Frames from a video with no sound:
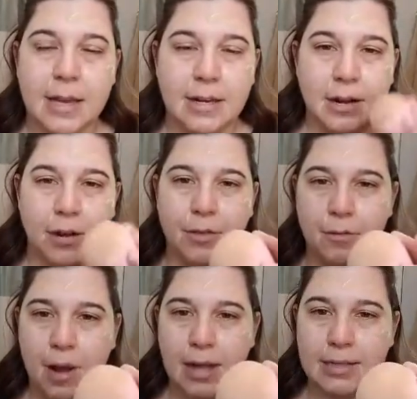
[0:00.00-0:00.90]
Now on the
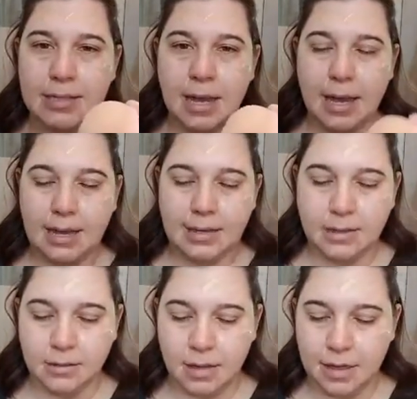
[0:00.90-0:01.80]
right side,
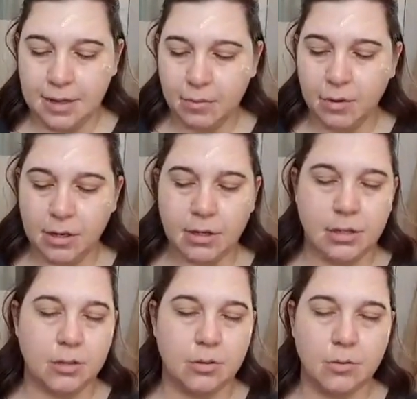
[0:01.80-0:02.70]
I think we're going to
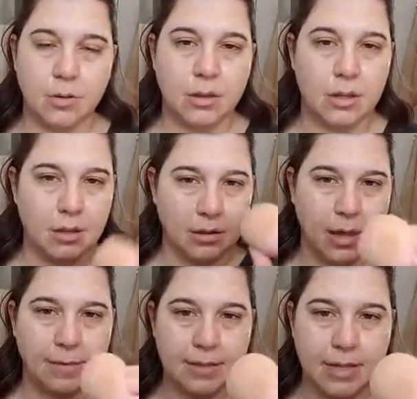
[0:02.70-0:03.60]
do the
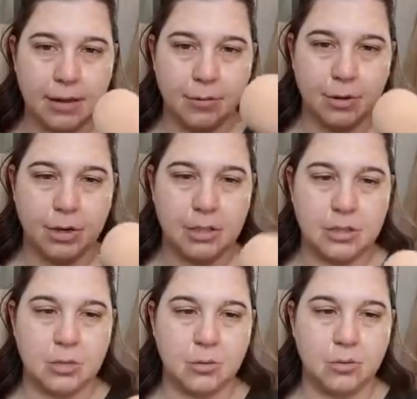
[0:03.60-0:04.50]
left side, we're going to
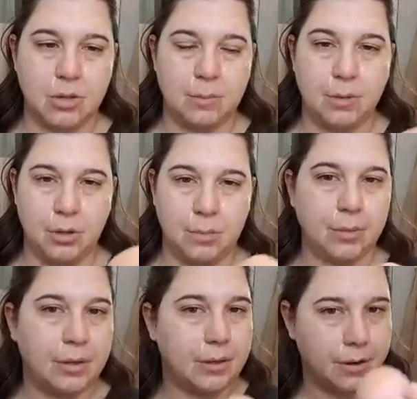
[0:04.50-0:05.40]
do the Beauty
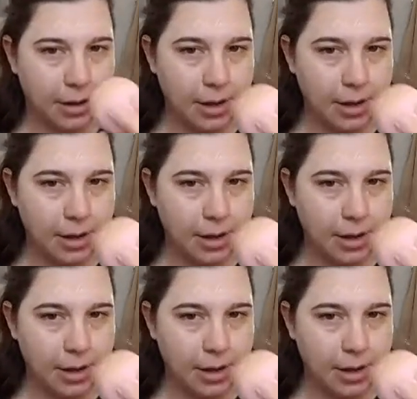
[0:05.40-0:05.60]
Blender.